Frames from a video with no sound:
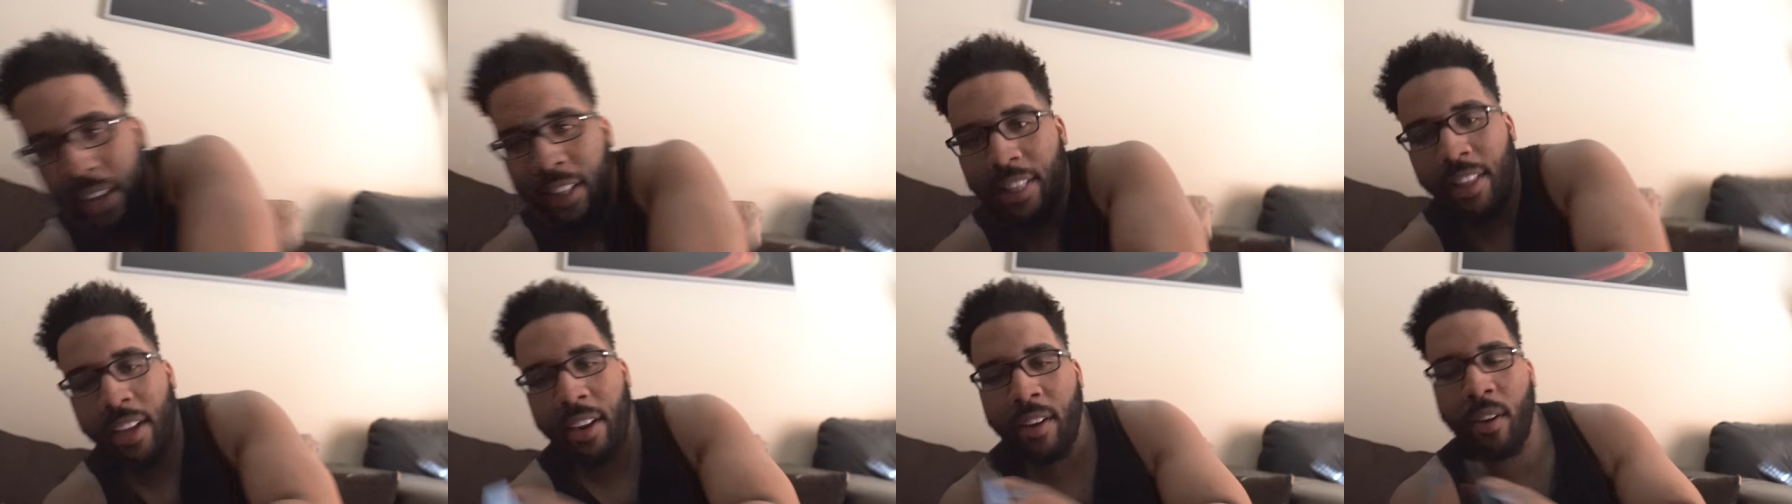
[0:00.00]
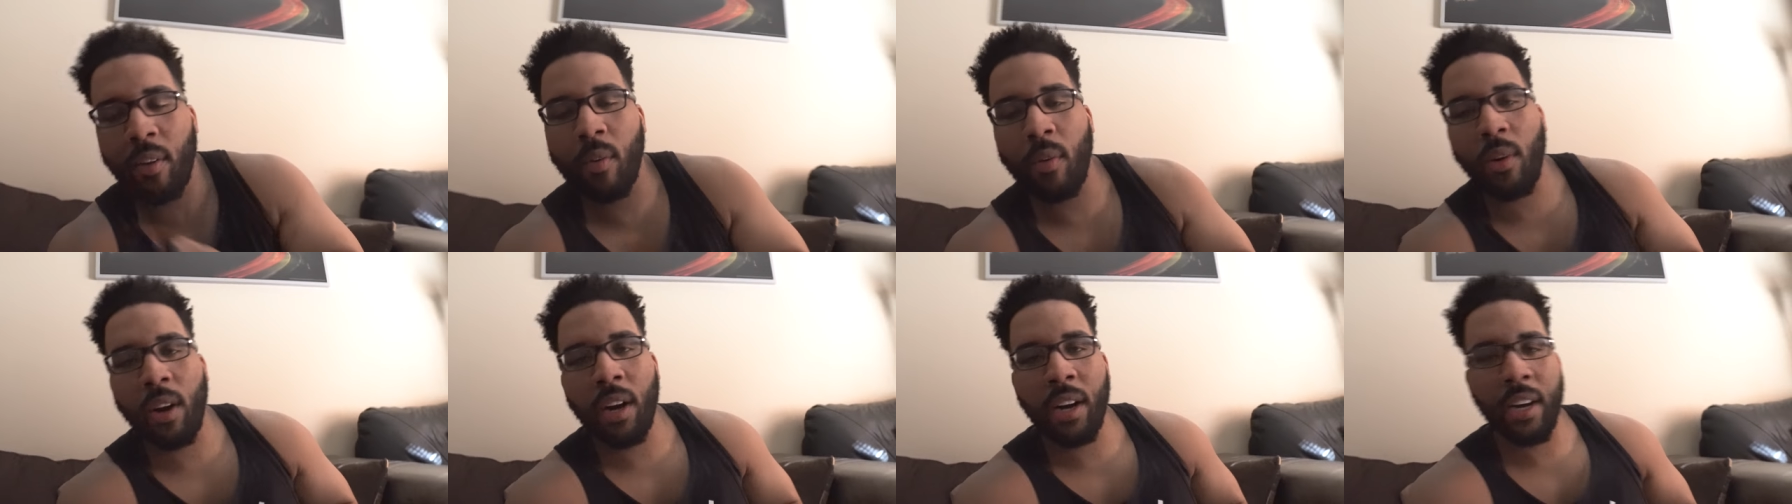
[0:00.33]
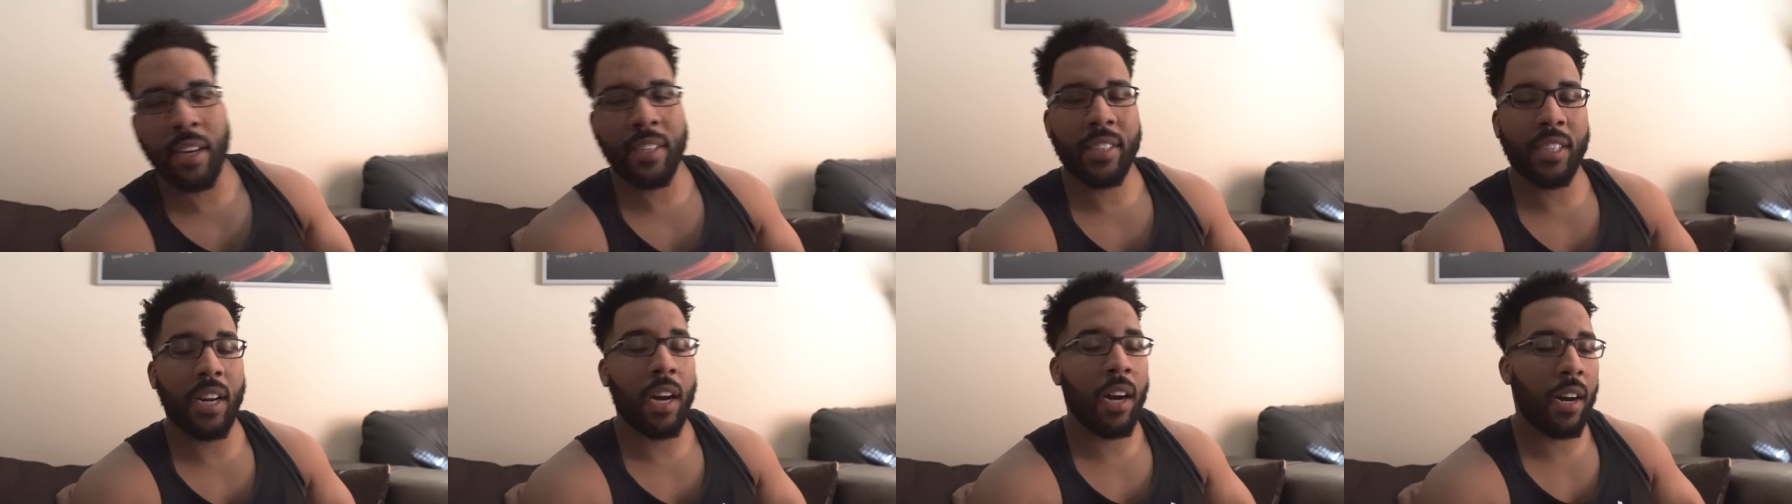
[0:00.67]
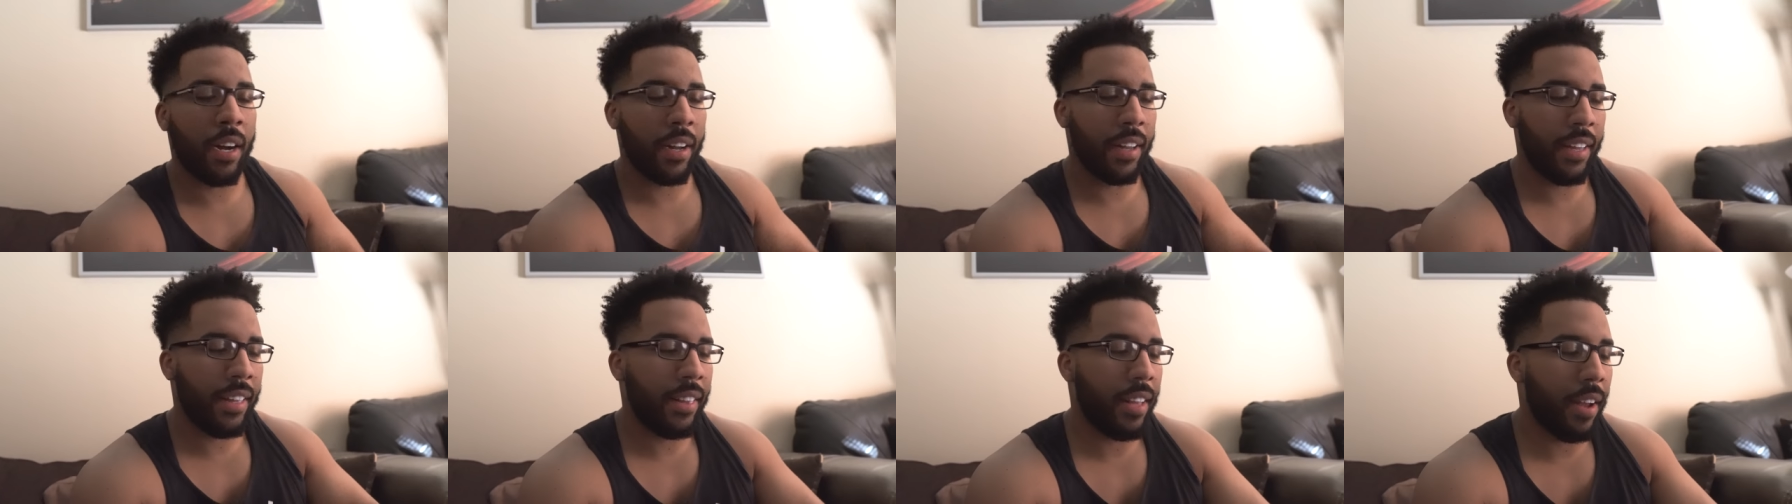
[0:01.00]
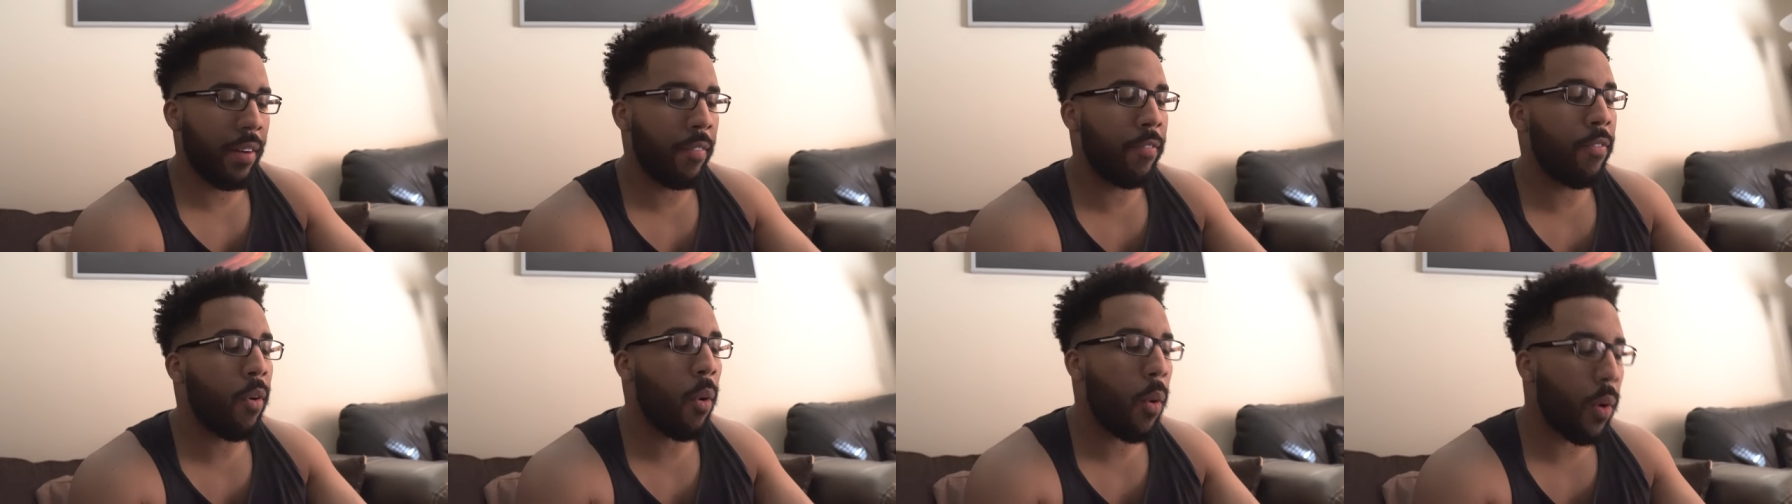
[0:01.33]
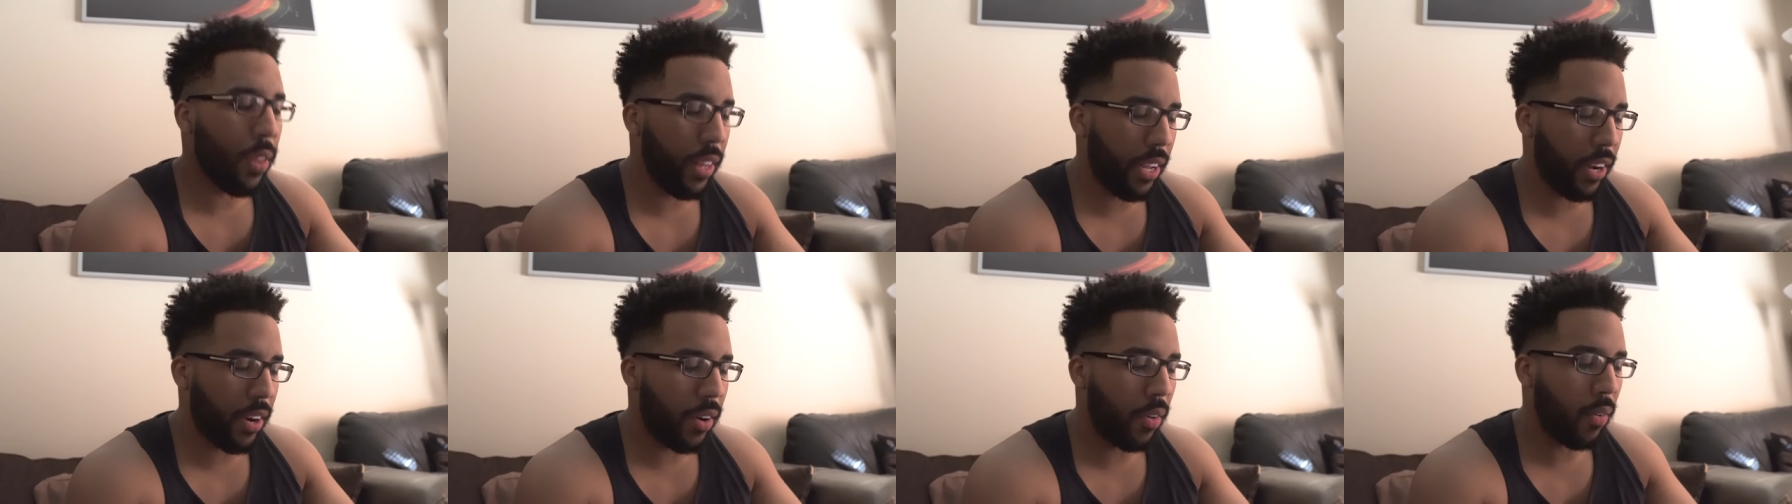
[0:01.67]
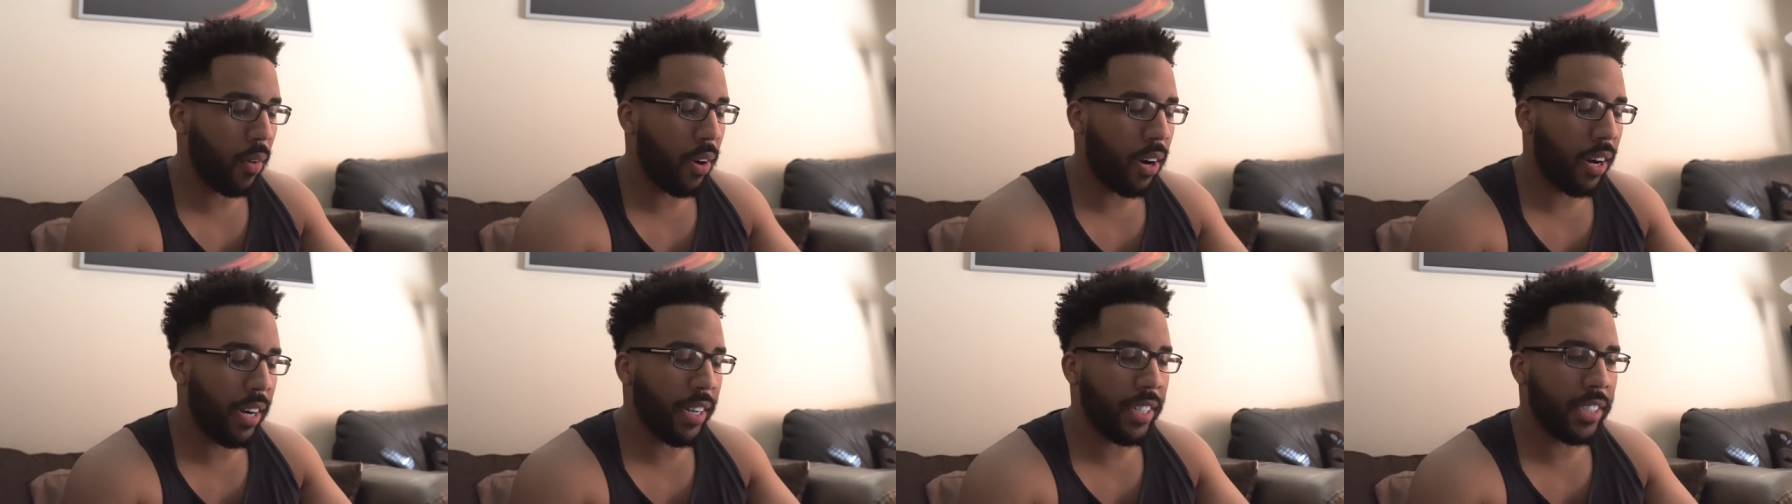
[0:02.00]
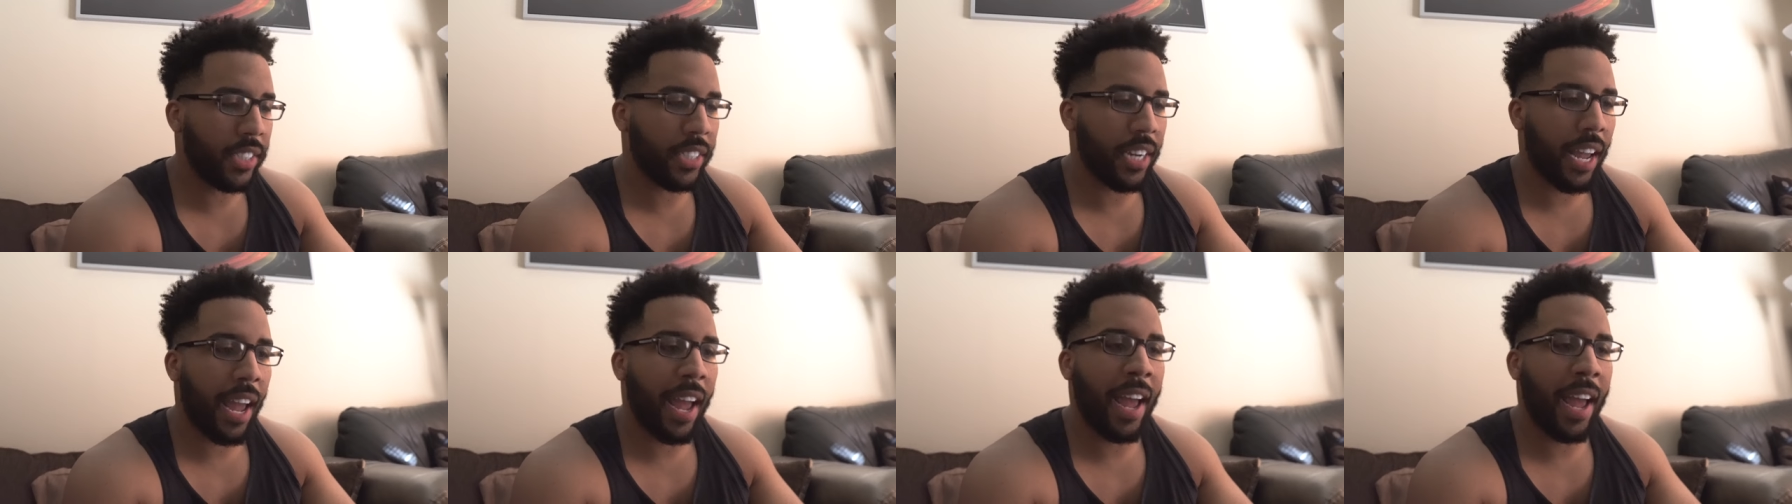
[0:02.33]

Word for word: in their garage uh, in, uh, for their garage